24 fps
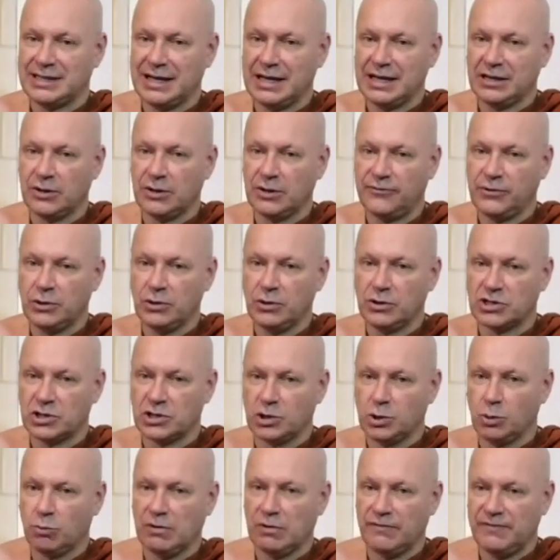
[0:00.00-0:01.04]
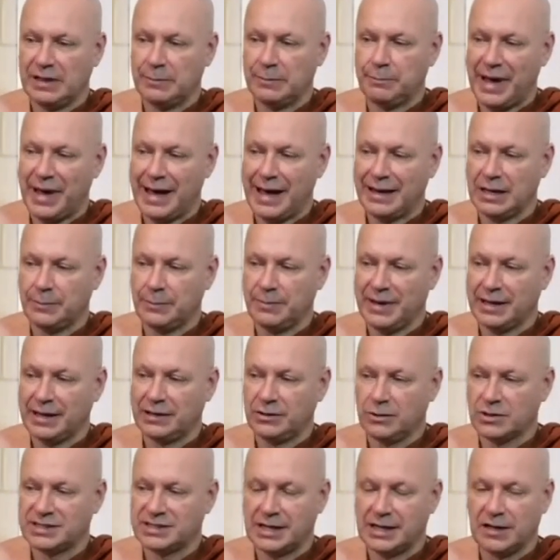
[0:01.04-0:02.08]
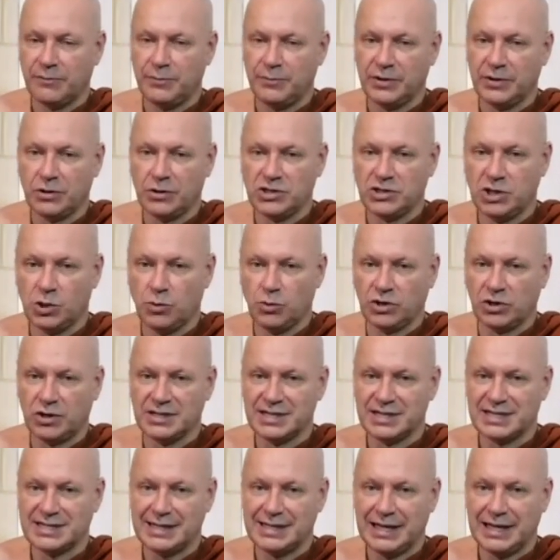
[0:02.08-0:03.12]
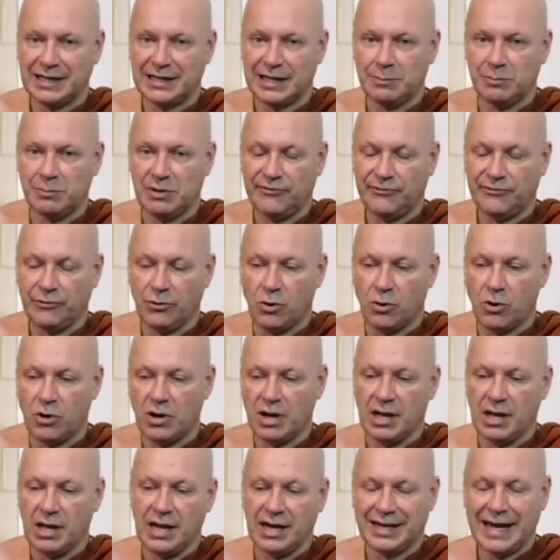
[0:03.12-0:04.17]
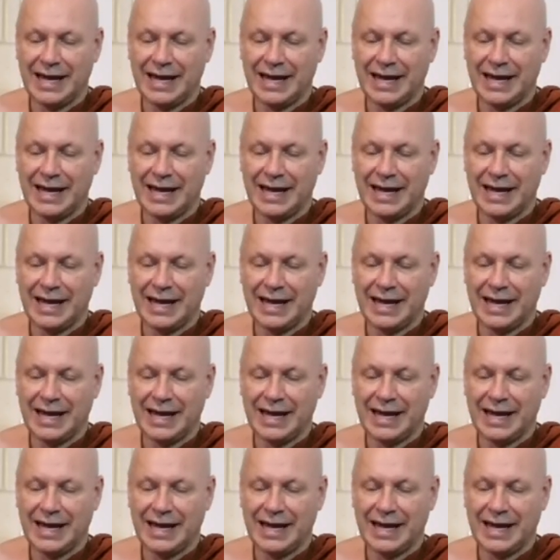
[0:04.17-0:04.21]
that in the future you will feel bad about yourself because you were conceited before.